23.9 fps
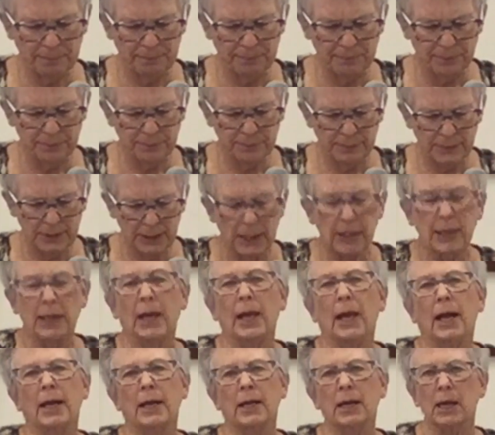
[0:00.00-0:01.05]

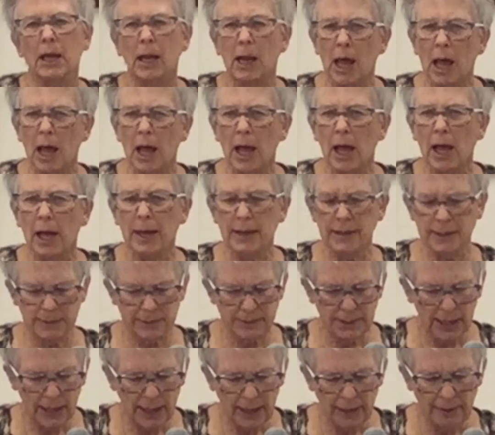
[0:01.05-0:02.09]
and it
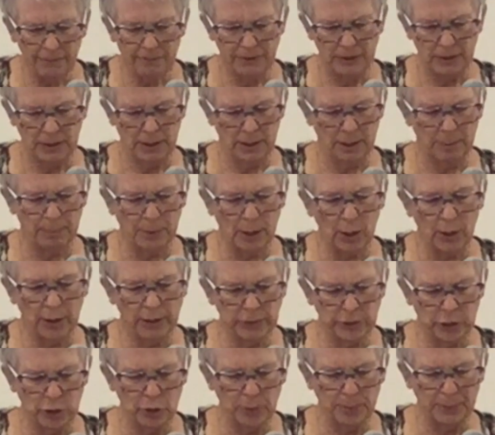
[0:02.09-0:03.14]
lies heavy
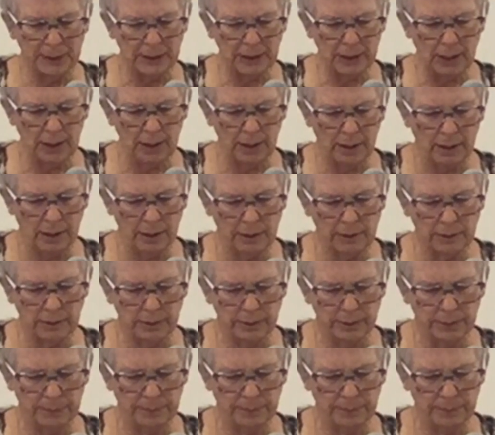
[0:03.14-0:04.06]
upon humankind.